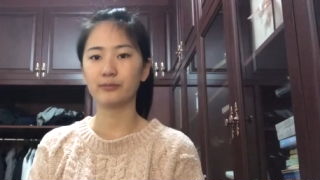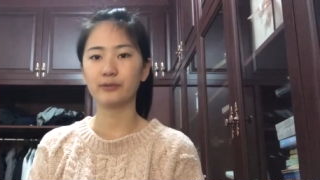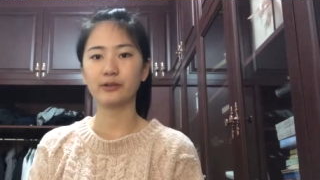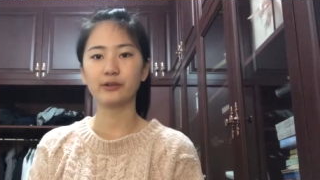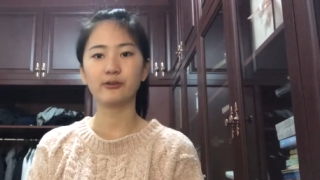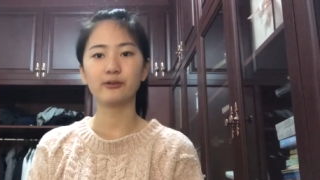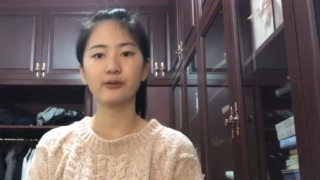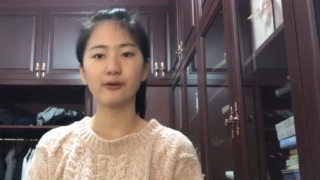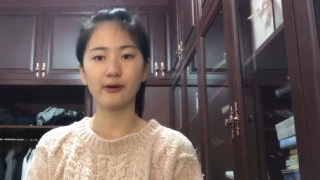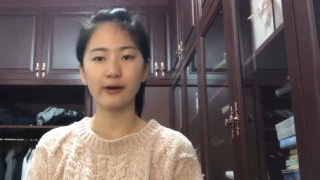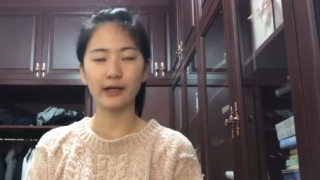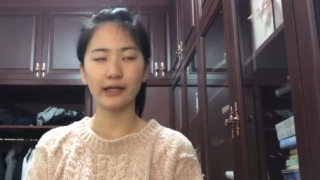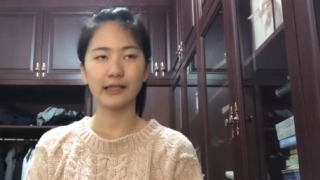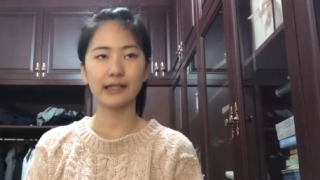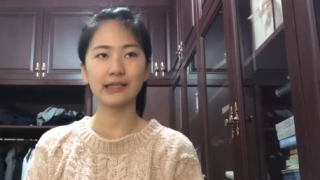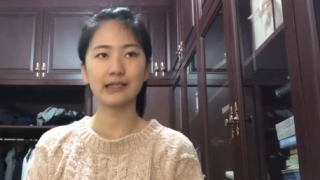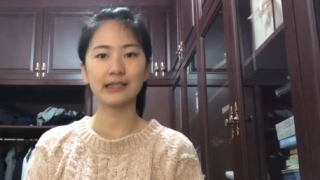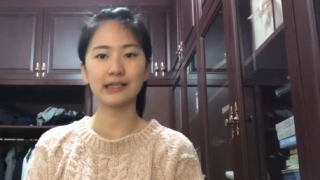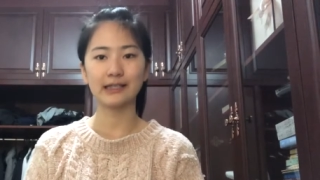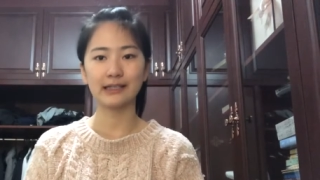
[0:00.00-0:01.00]
quite
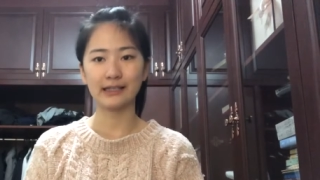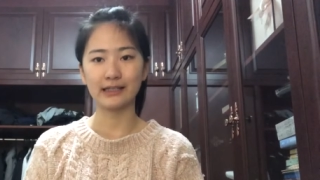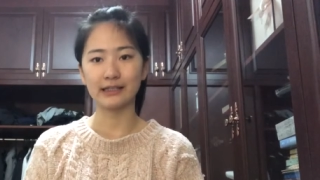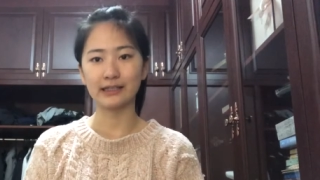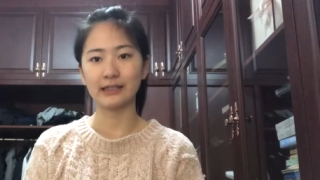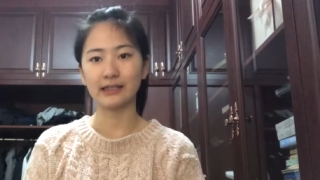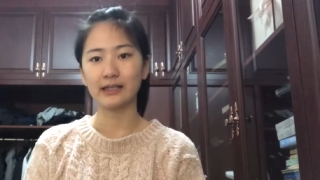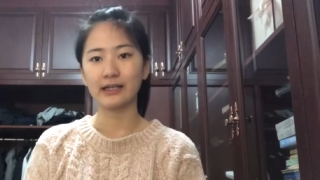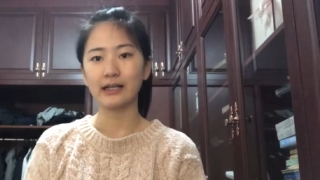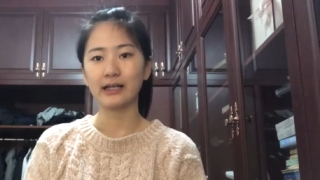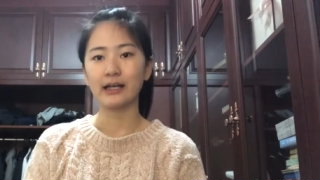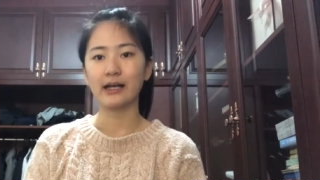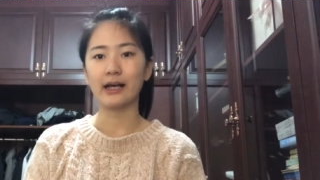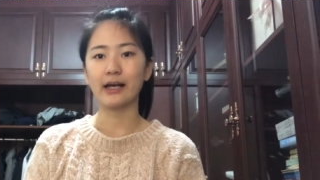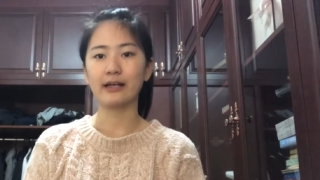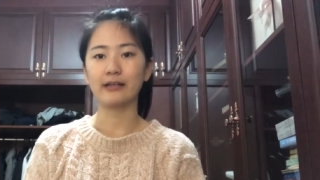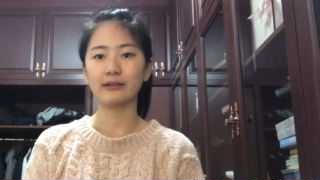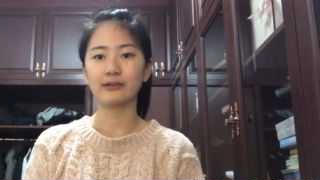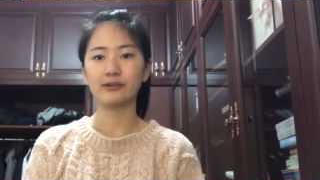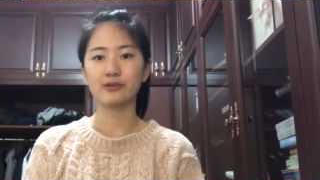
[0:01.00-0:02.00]
clean
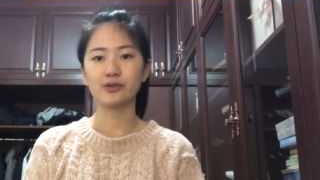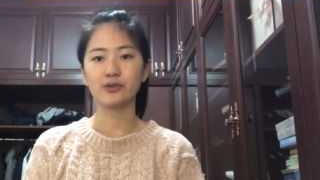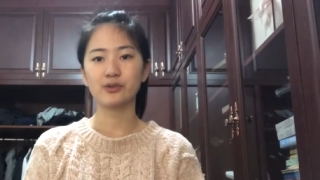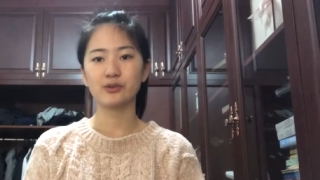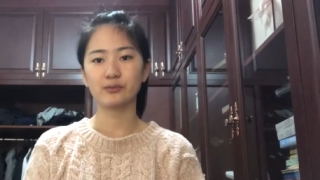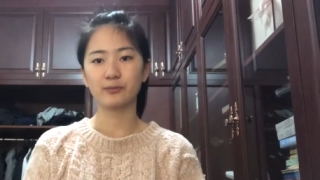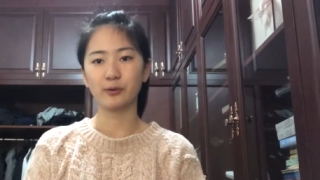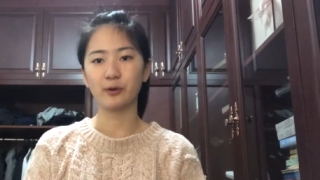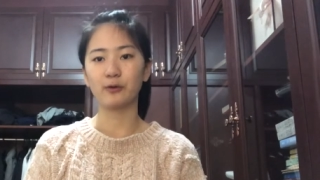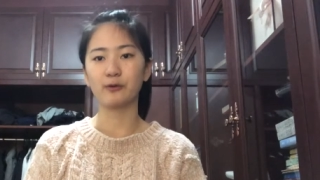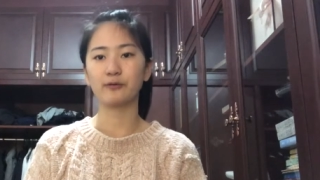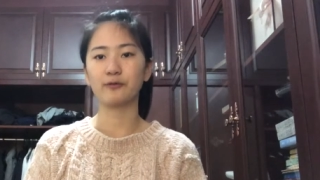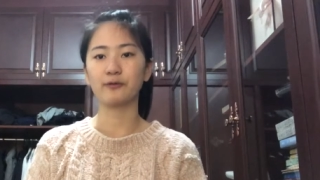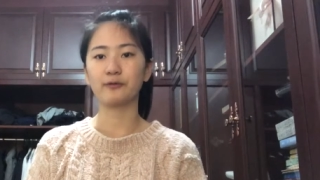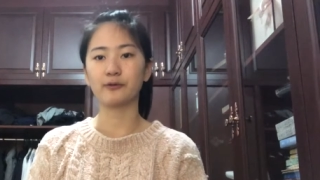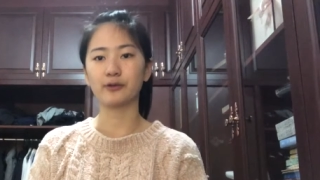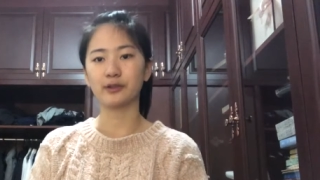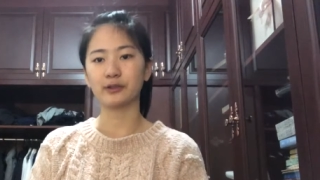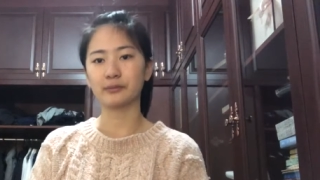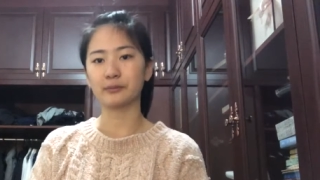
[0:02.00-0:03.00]
and suitable
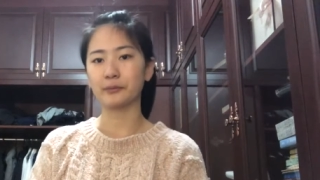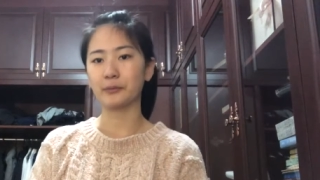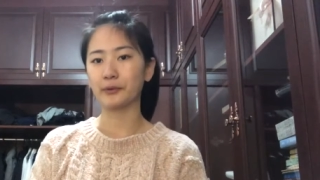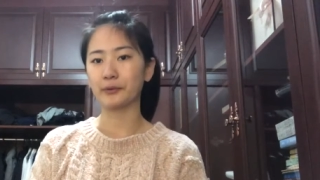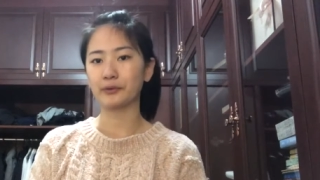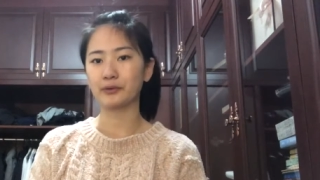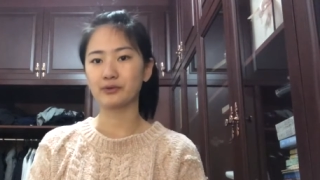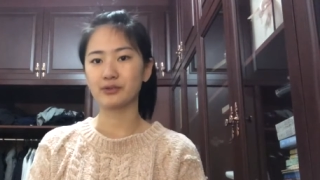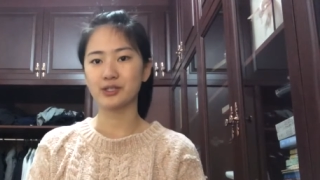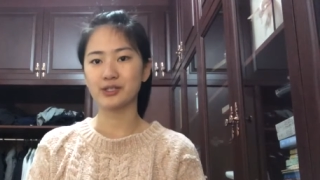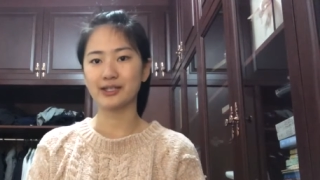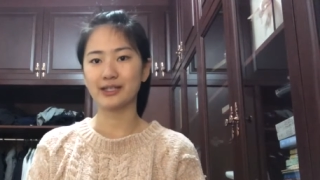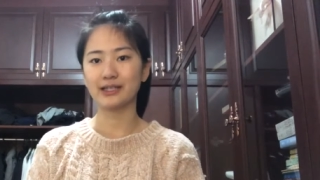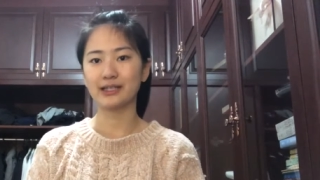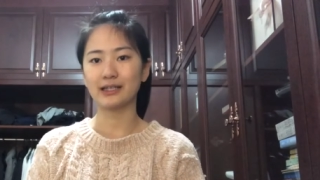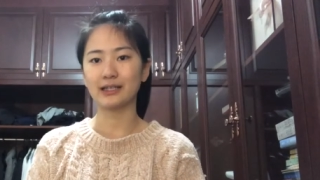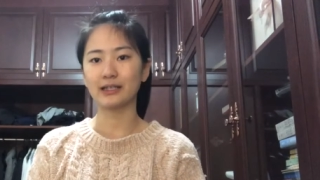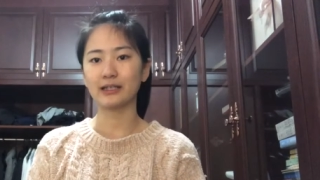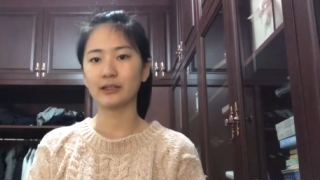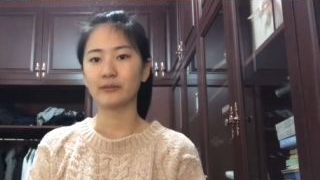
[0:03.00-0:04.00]
for the model training.